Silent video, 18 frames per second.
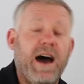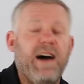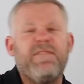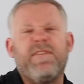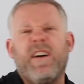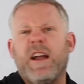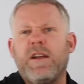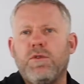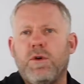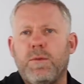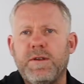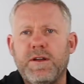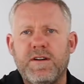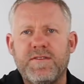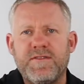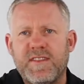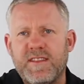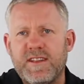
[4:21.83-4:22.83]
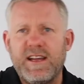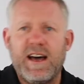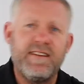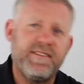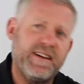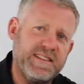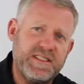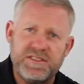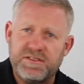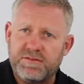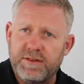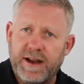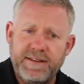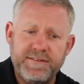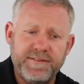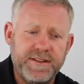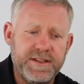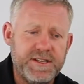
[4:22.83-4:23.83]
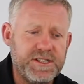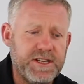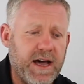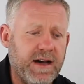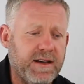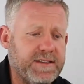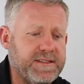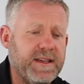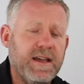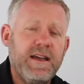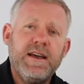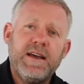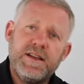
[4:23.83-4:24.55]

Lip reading: I find normally after the dive I just run for the showers